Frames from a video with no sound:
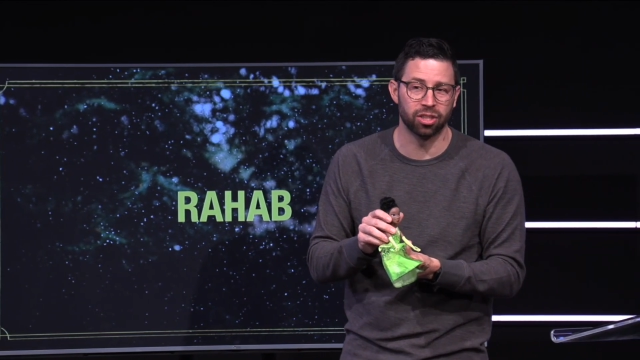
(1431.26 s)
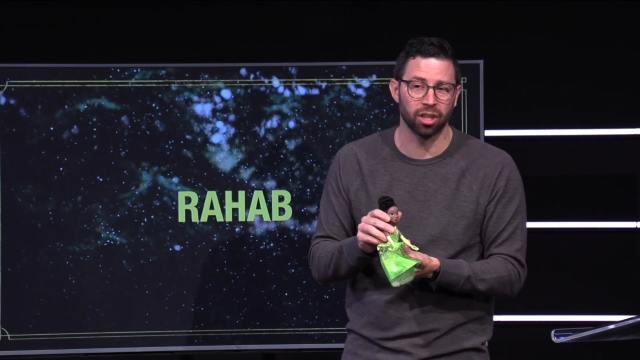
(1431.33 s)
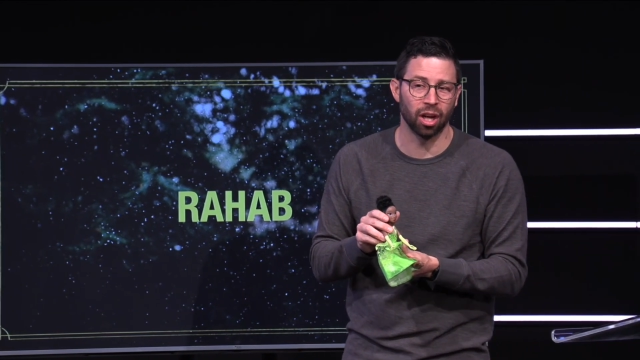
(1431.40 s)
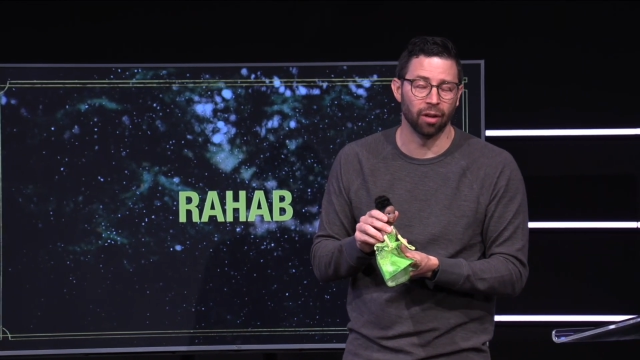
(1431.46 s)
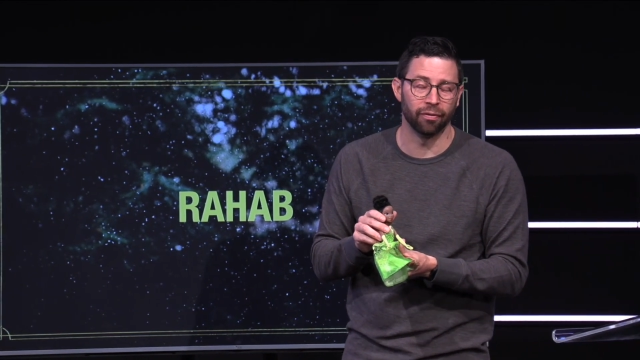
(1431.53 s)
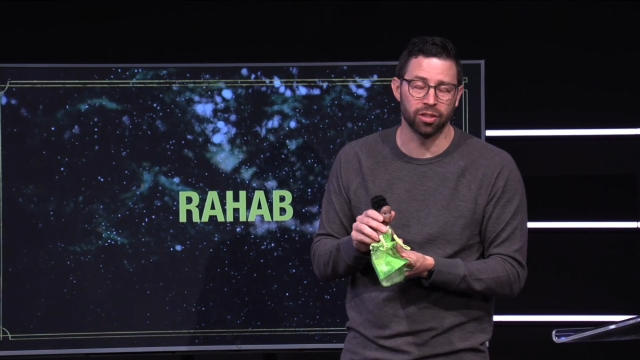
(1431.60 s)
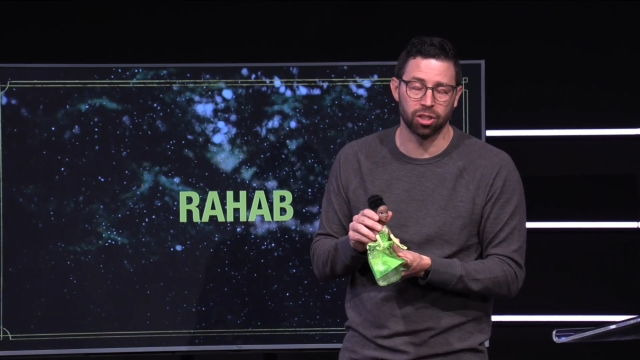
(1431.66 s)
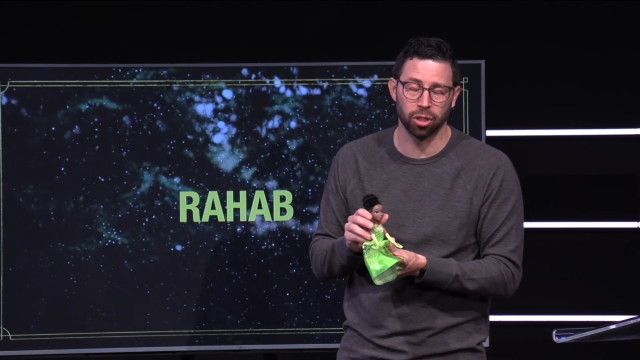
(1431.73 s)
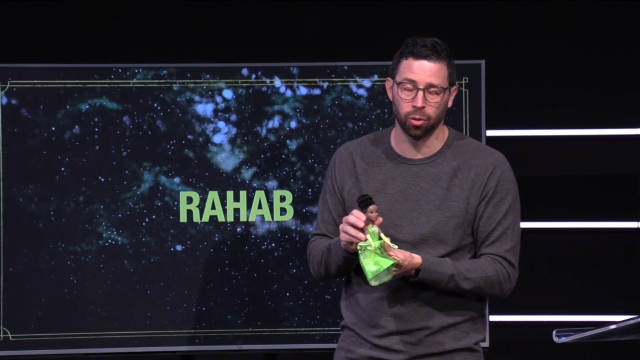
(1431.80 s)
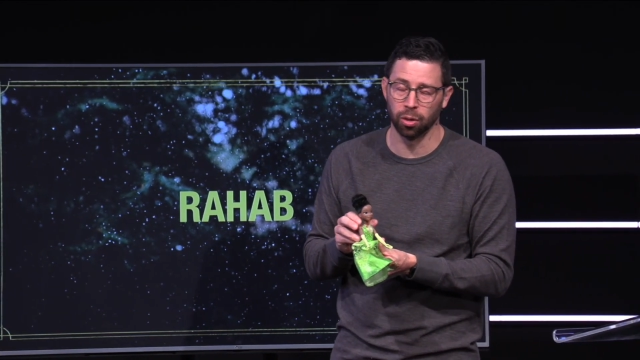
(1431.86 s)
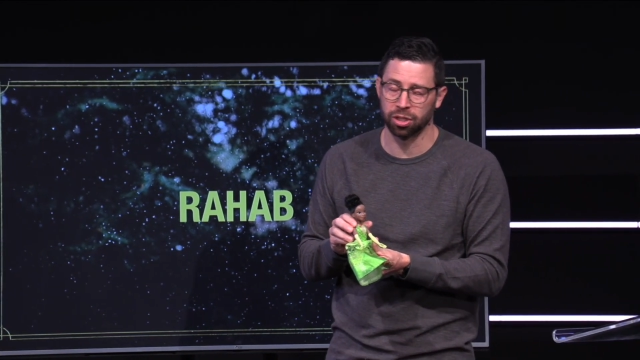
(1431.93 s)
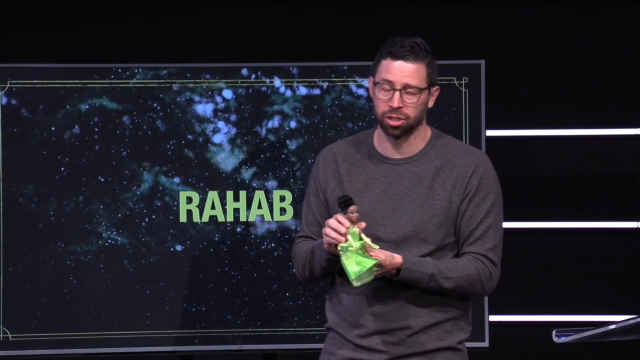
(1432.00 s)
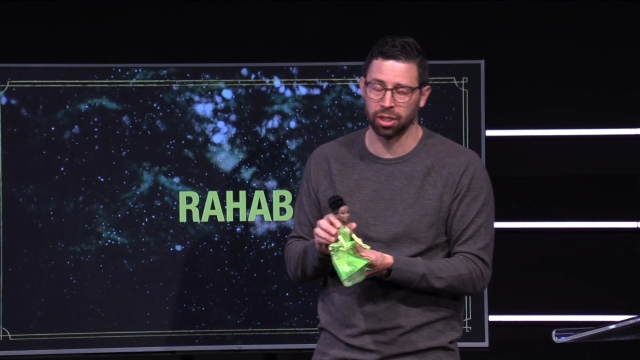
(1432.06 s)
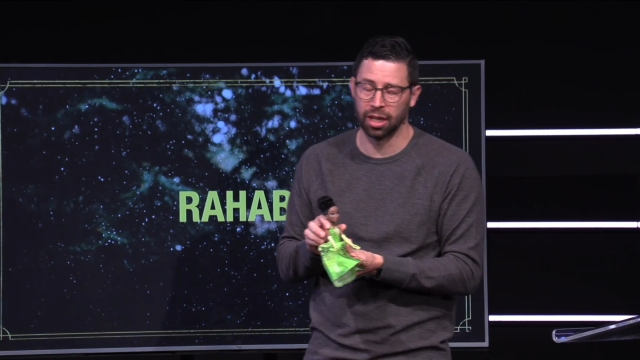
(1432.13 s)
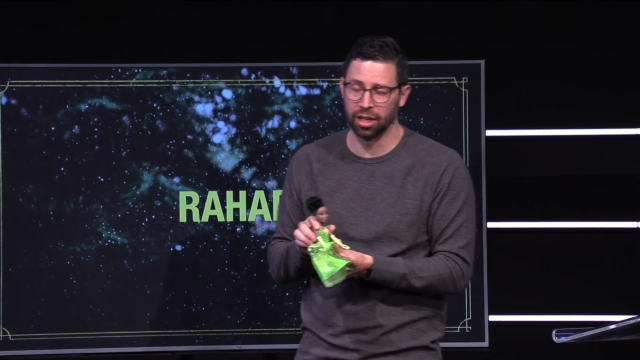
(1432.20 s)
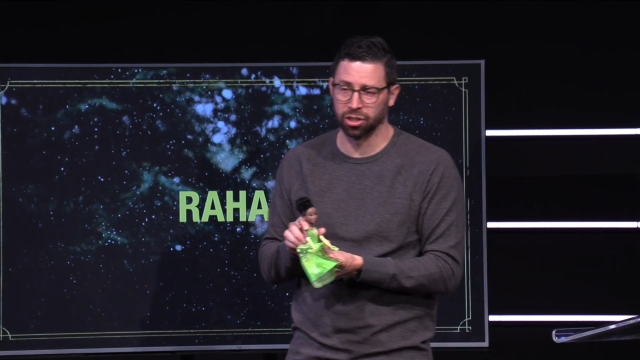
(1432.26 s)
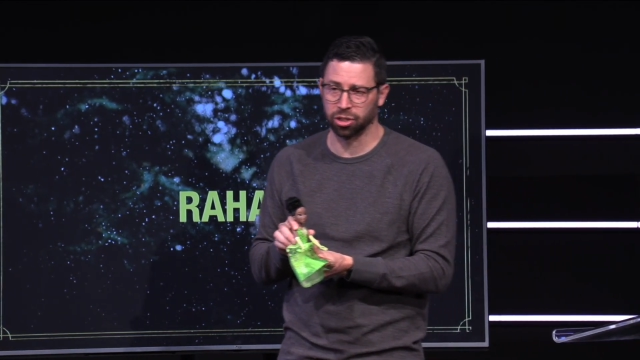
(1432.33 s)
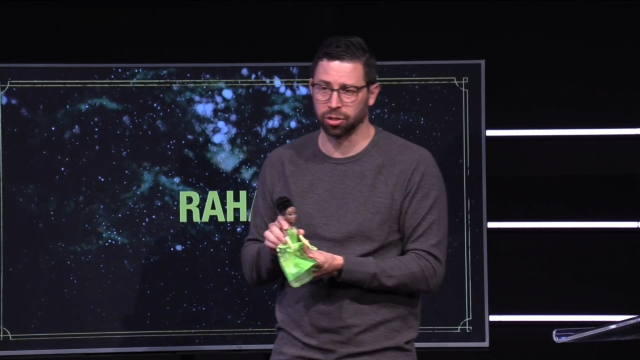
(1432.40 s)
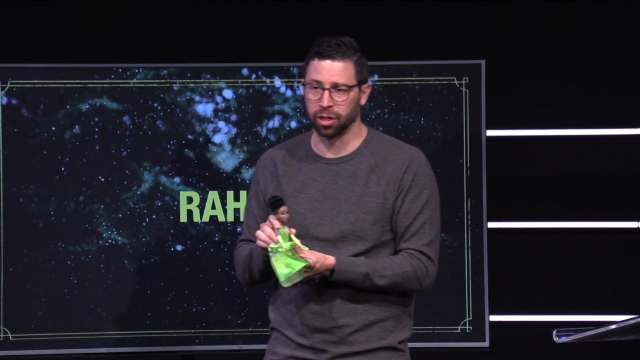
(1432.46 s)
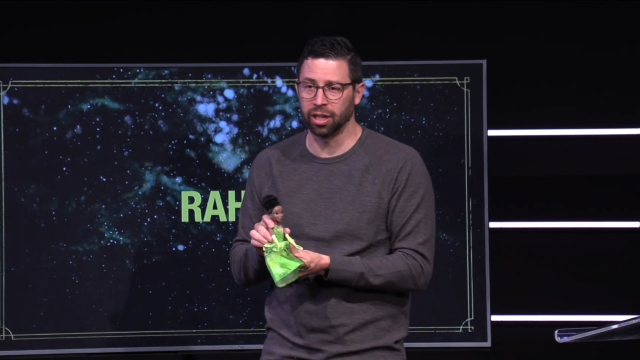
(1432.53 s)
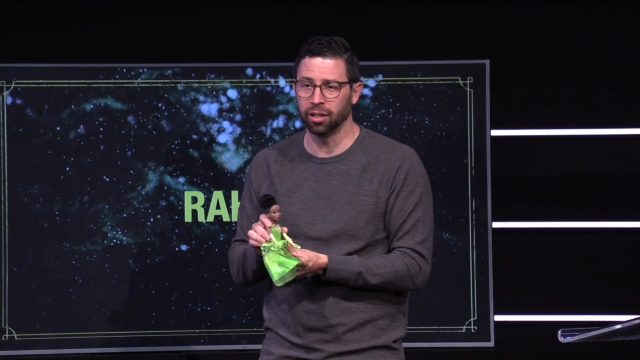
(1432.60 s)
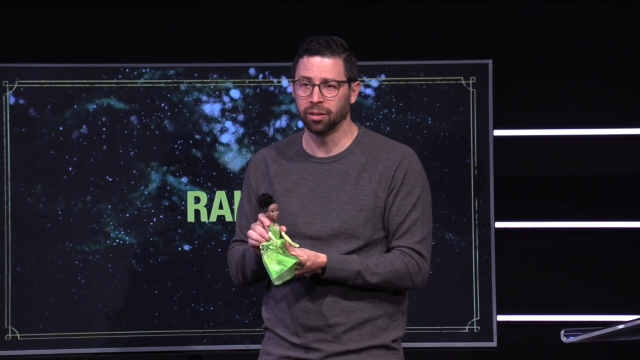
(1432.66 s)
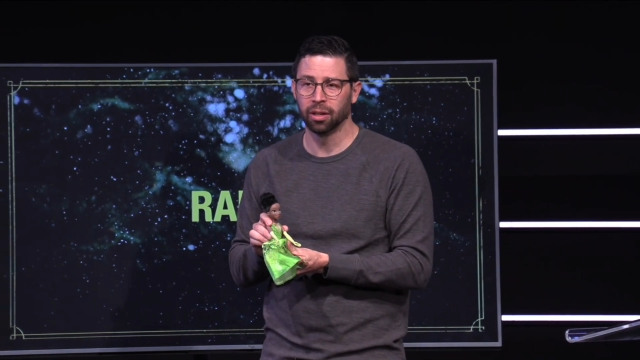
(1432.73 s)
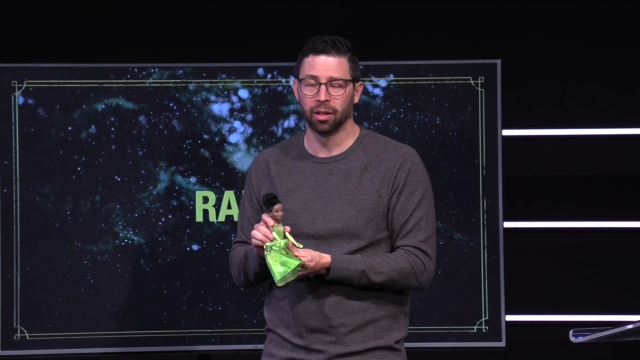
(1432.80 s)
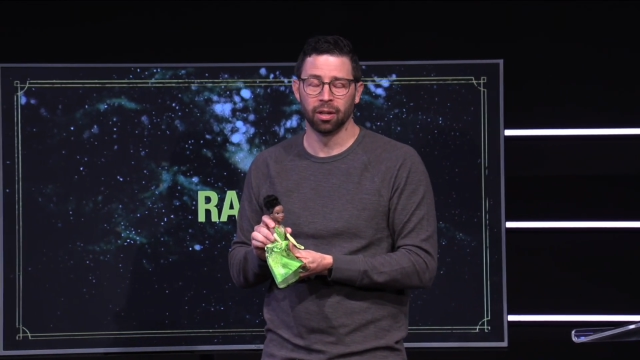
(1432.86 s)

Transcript: of a Jewish history,